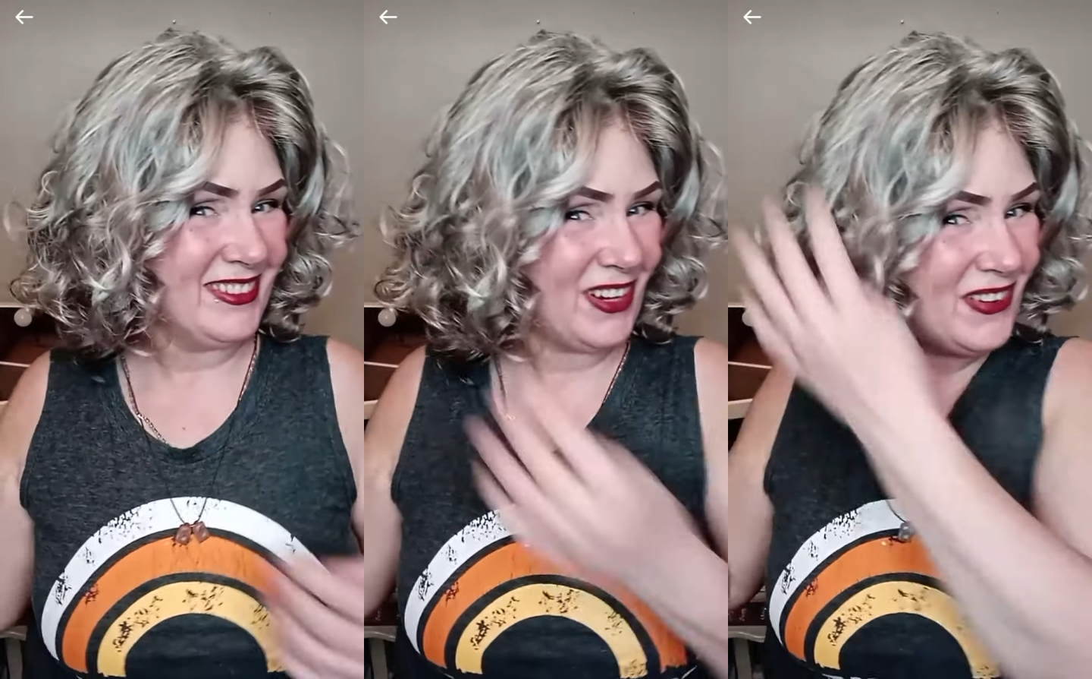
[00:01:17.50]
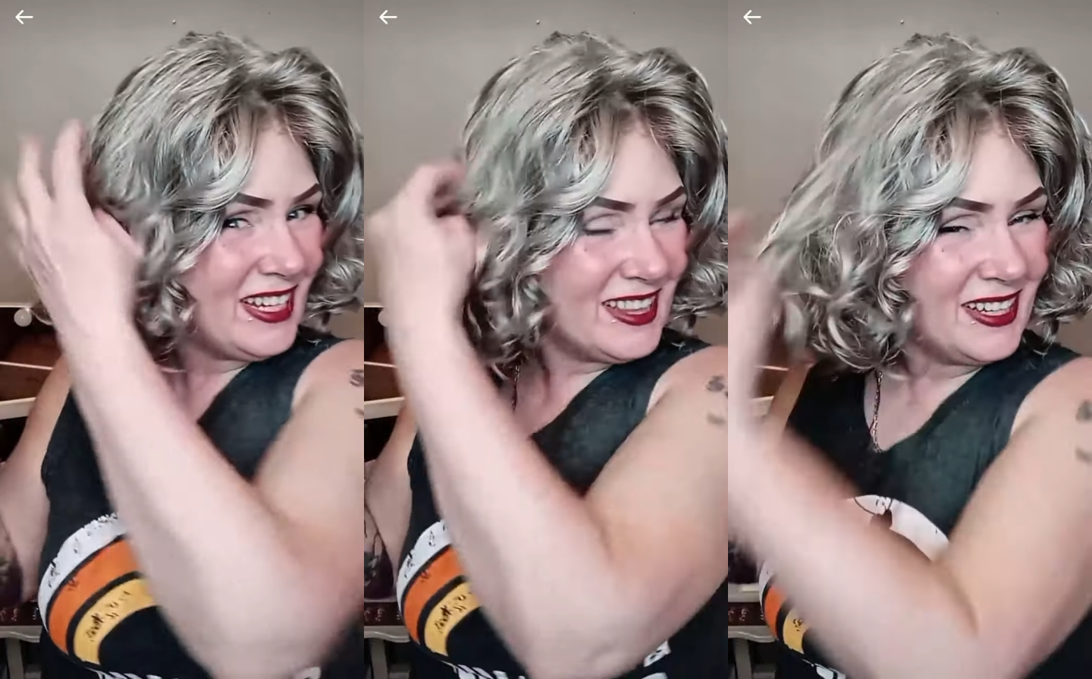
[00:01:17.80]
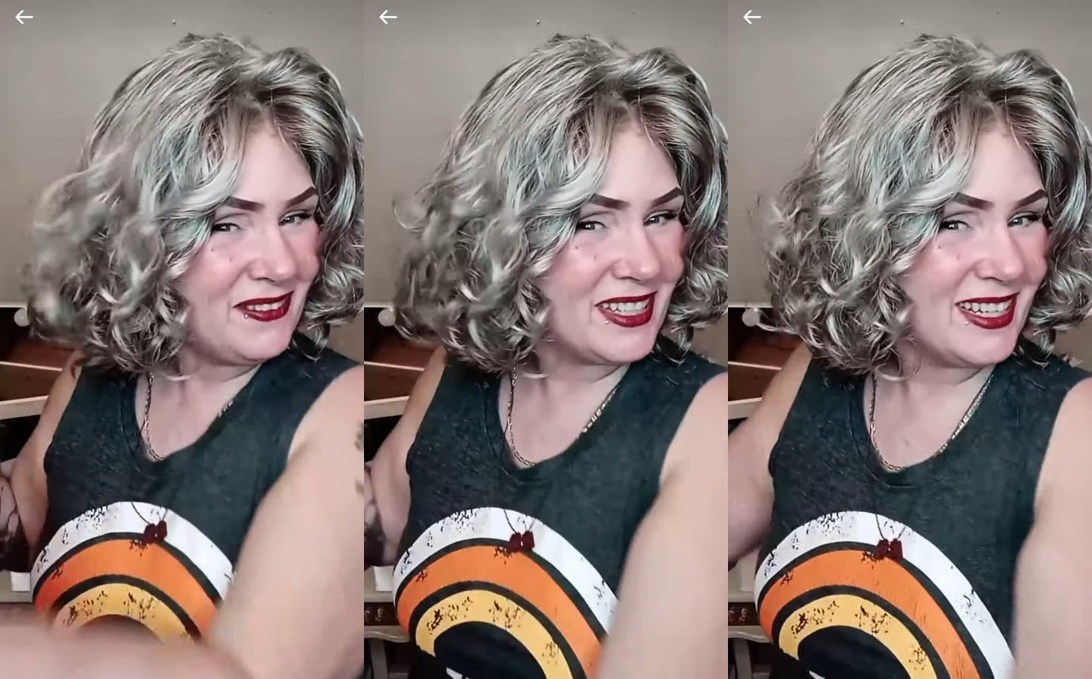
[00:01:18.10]
Oh, I
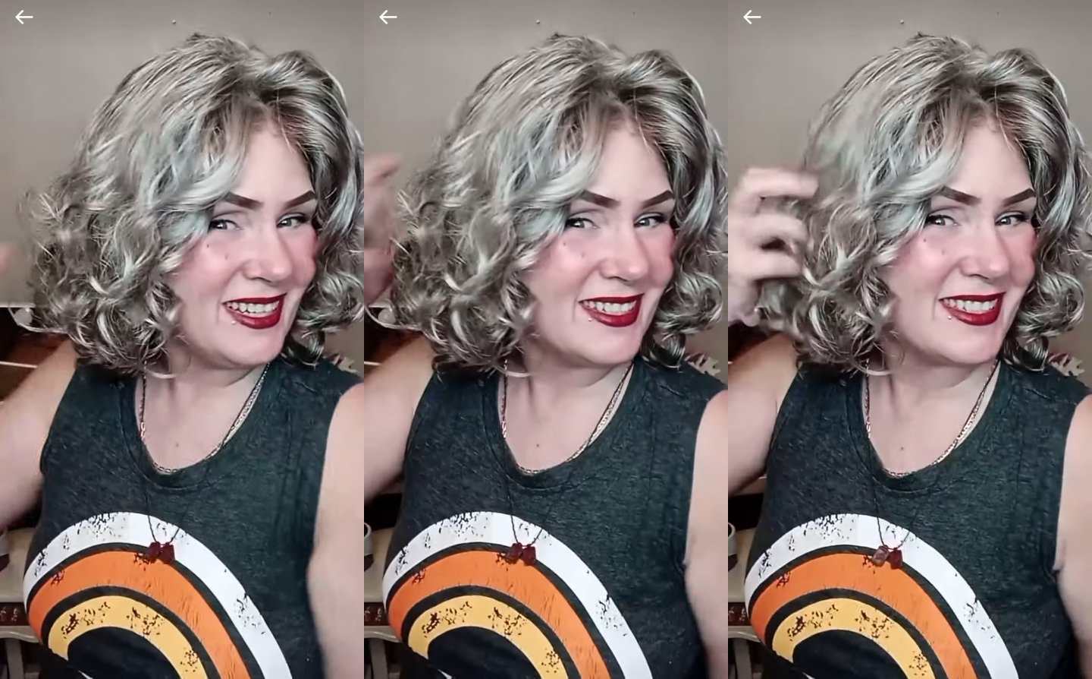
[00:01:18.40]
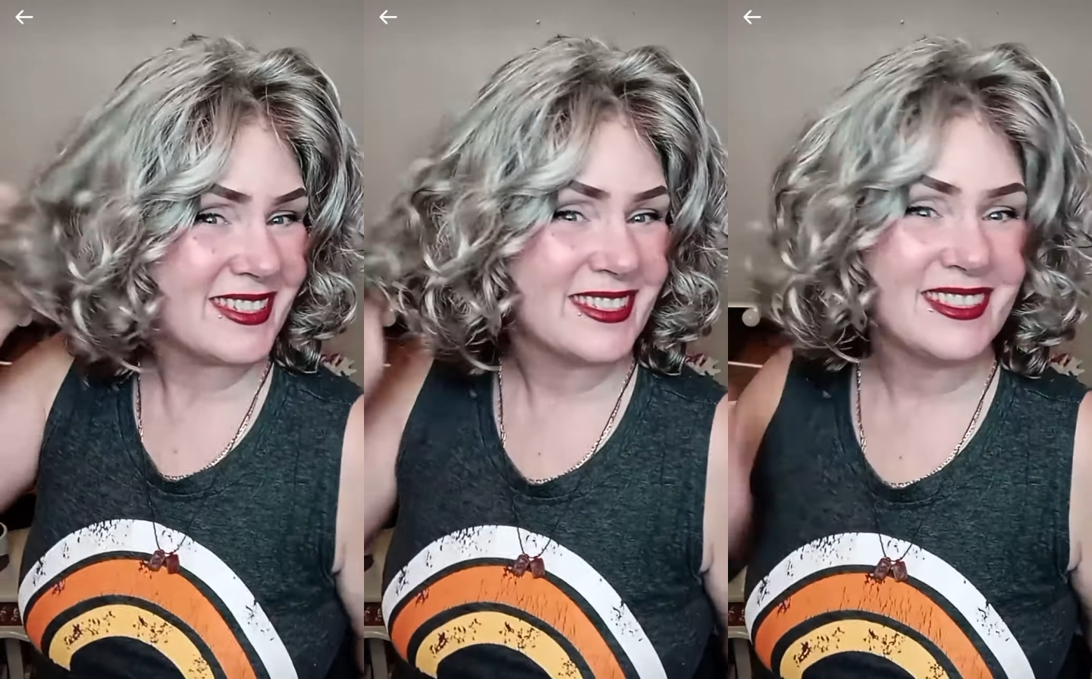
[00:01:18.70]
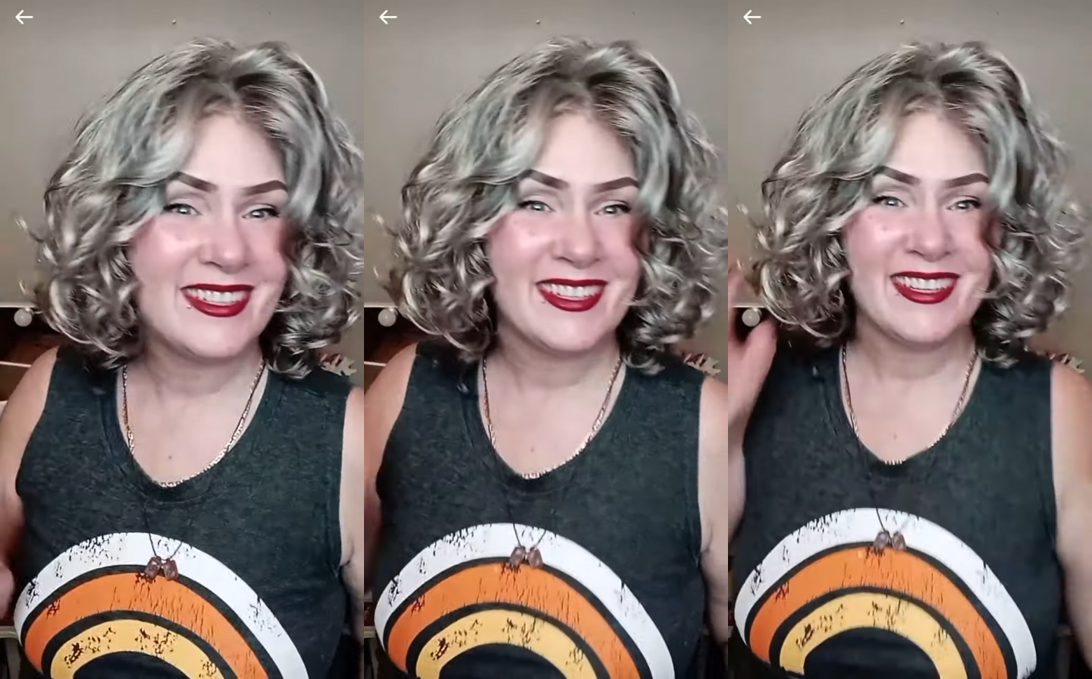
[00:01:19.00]
love this.
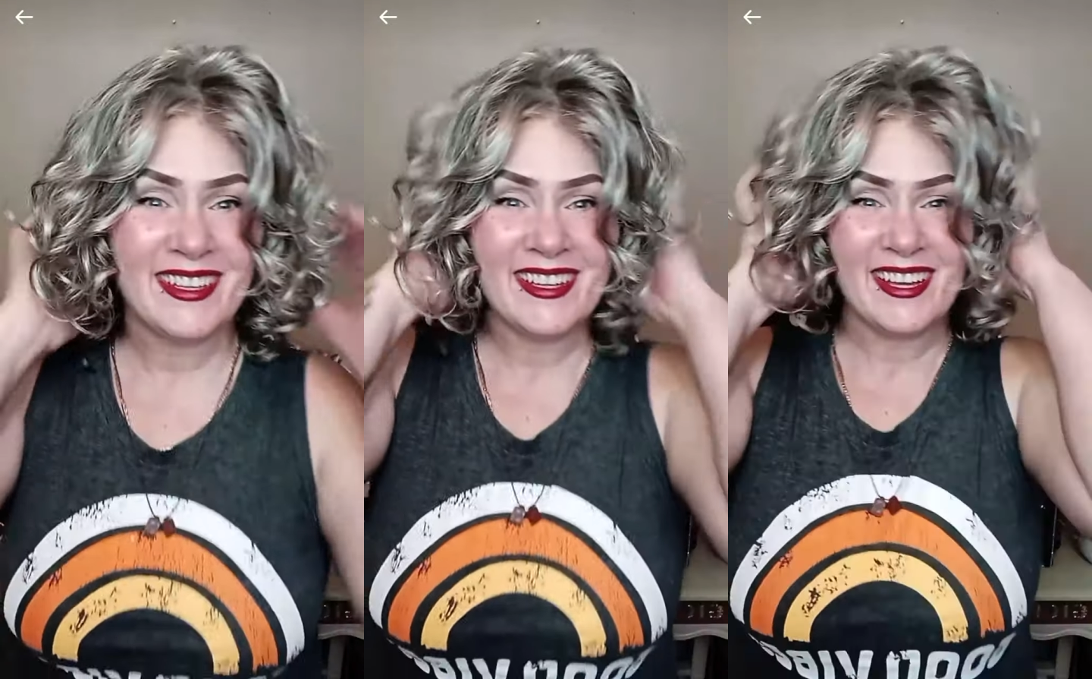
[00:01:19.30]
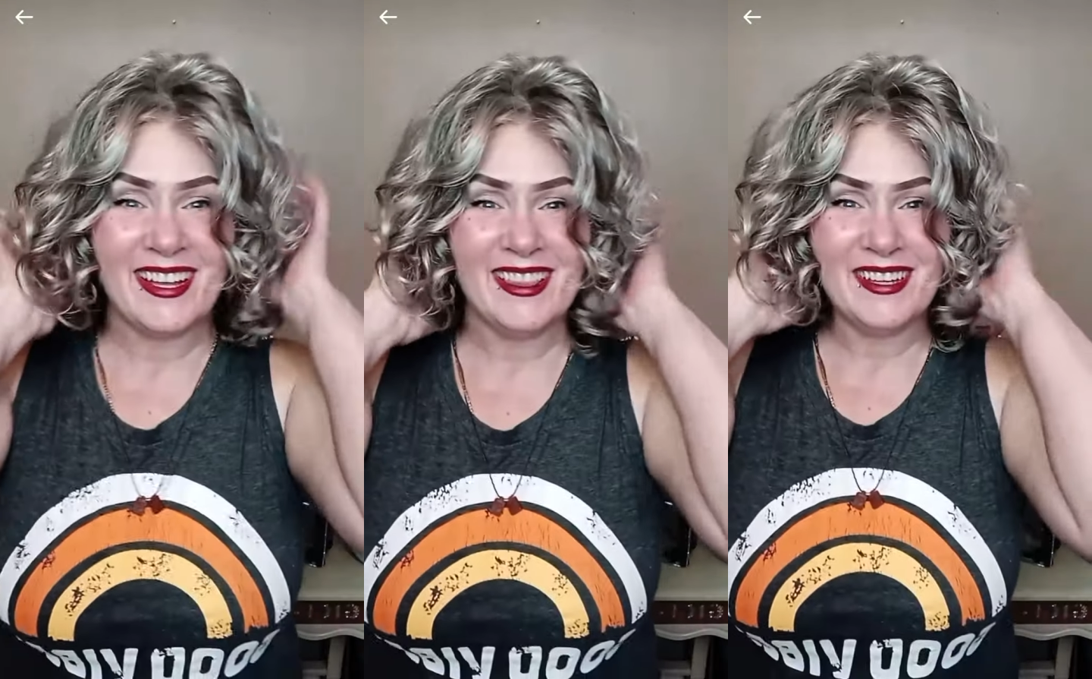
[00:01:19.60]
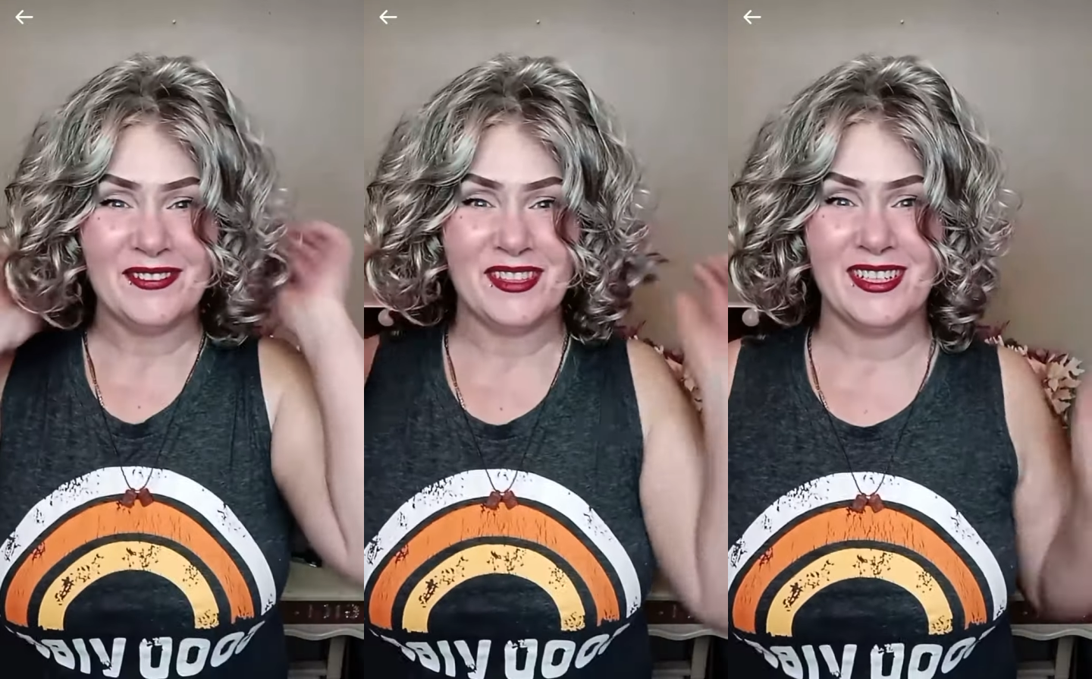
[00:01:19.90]
I
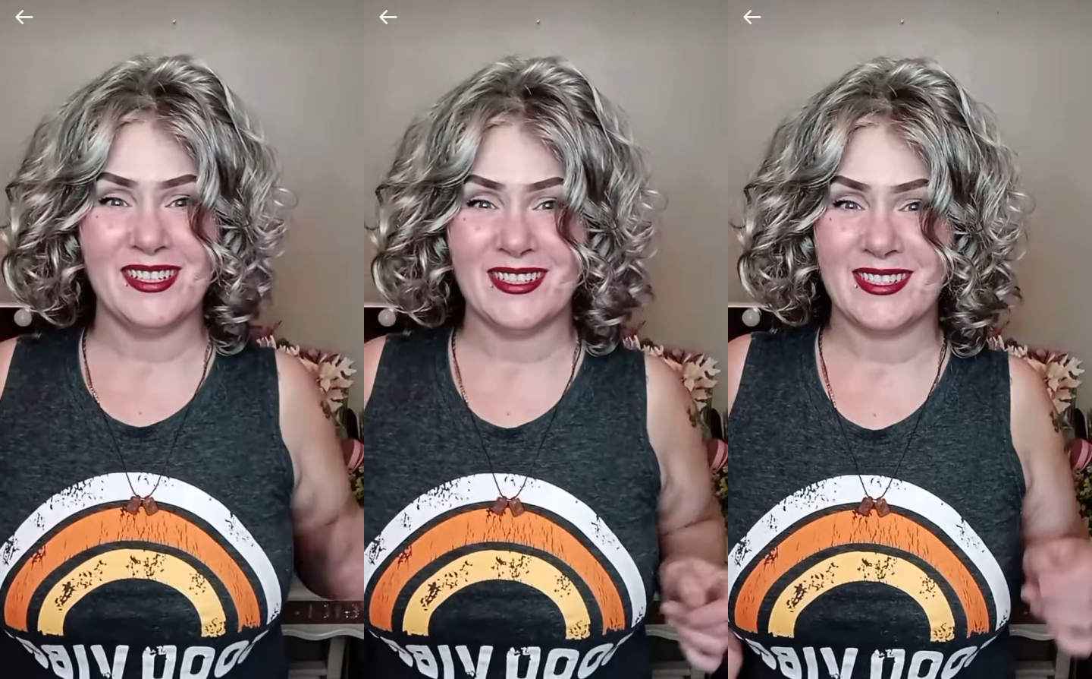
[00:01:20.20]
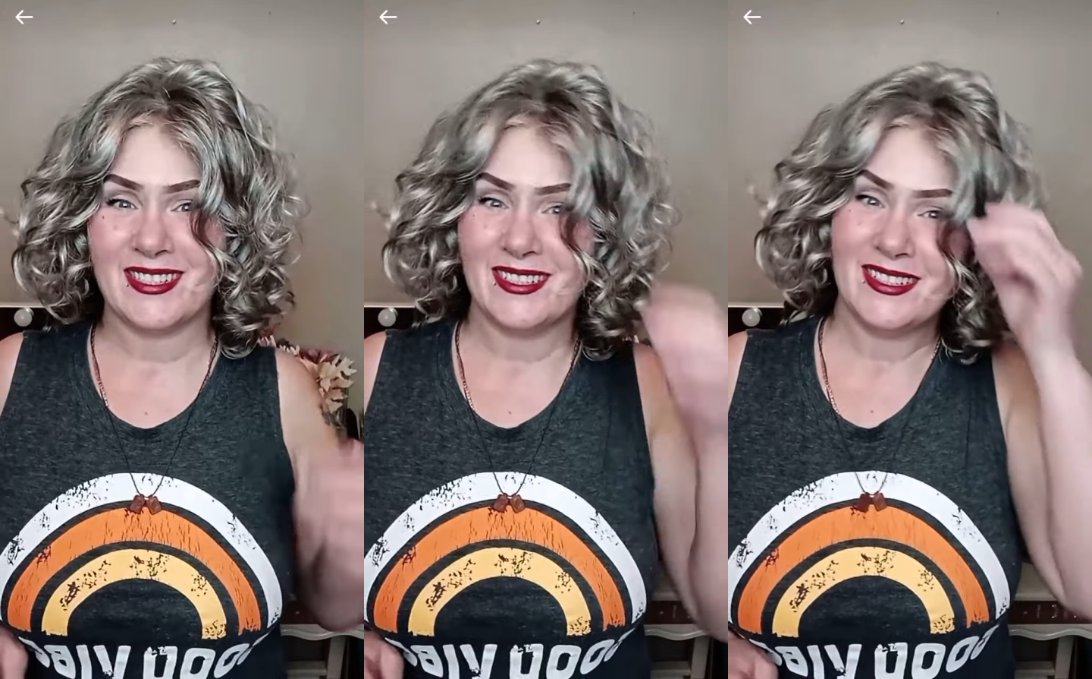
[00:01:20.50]
love this.